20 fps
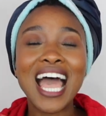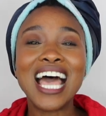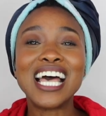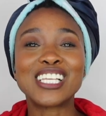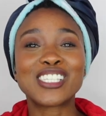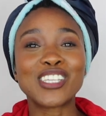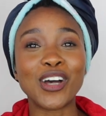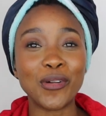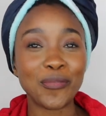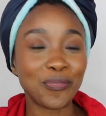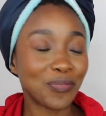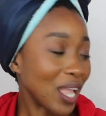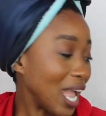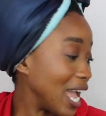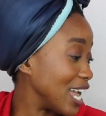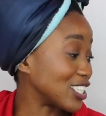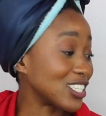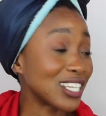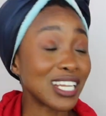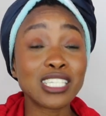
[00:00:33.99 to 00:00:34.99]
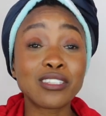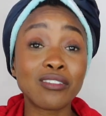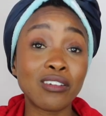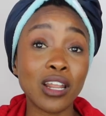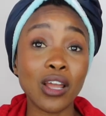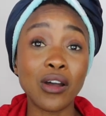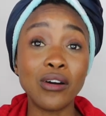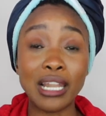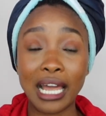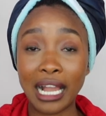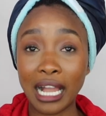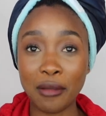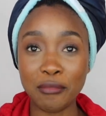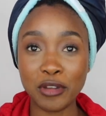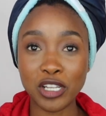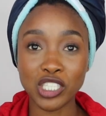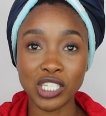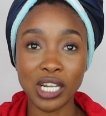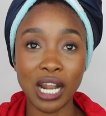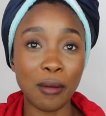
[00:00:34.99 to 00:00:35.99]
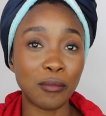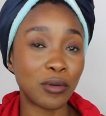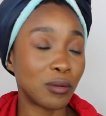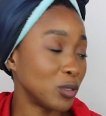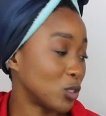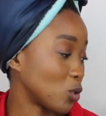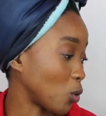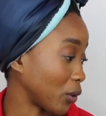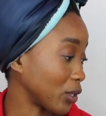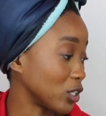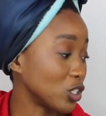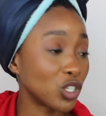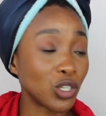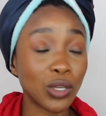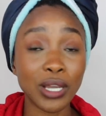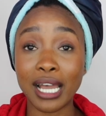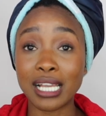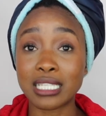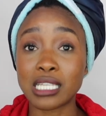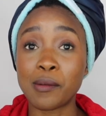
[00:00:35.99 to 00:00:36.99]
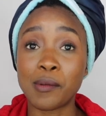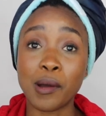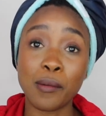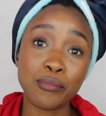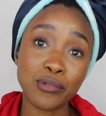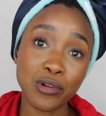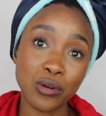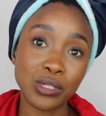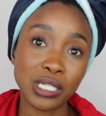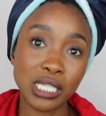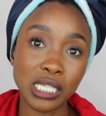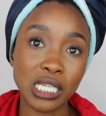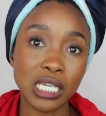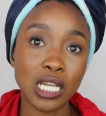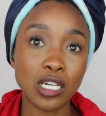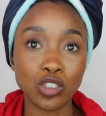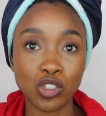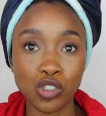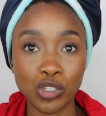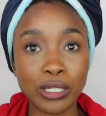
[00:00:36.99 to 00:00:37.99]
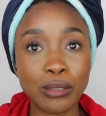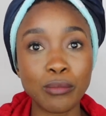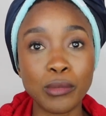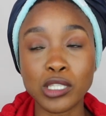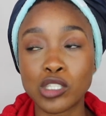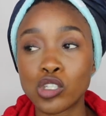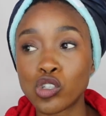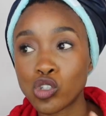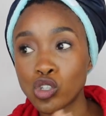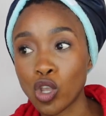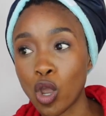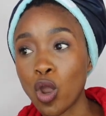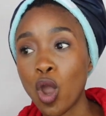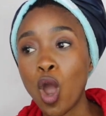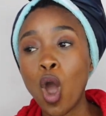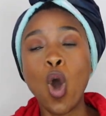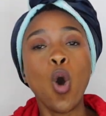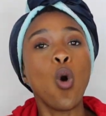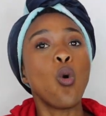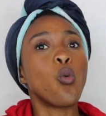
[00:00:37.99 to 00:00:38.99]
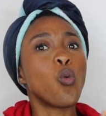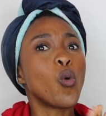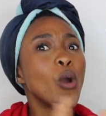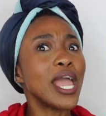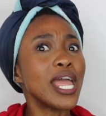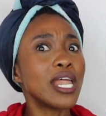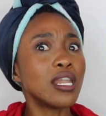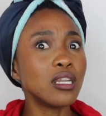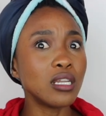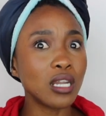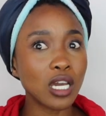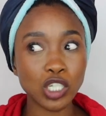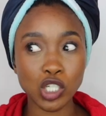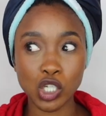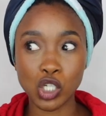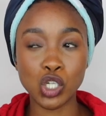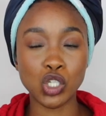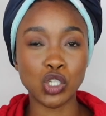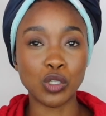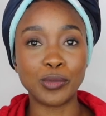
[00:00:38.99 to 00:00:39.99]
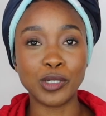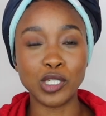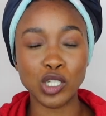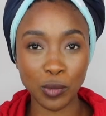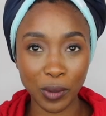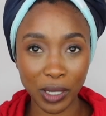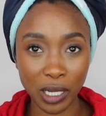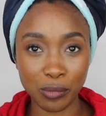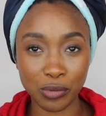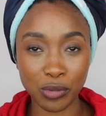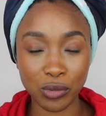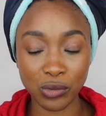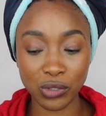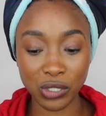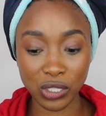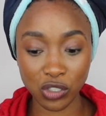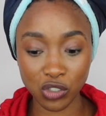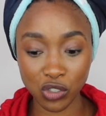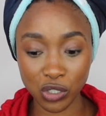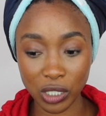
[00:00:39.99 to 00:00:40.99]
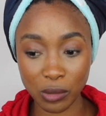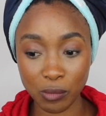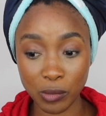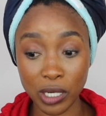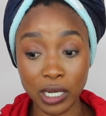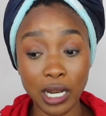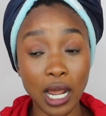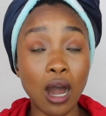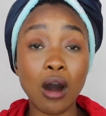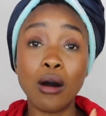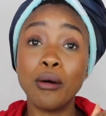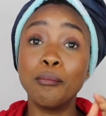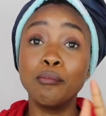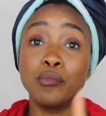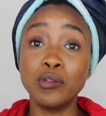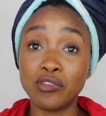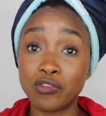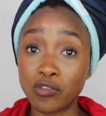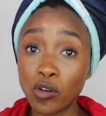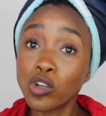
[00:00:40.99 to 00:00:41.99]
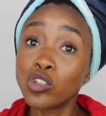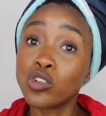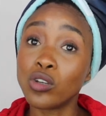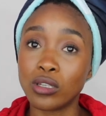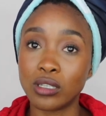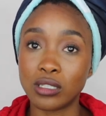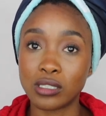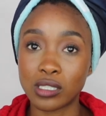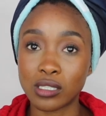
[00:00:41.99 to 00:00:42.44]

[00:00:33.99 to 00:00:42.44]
So in today's video, like I mentioned, I'm going to be talking to you guys about protein treatments. So when should you be doing a protein treatment? Now, before you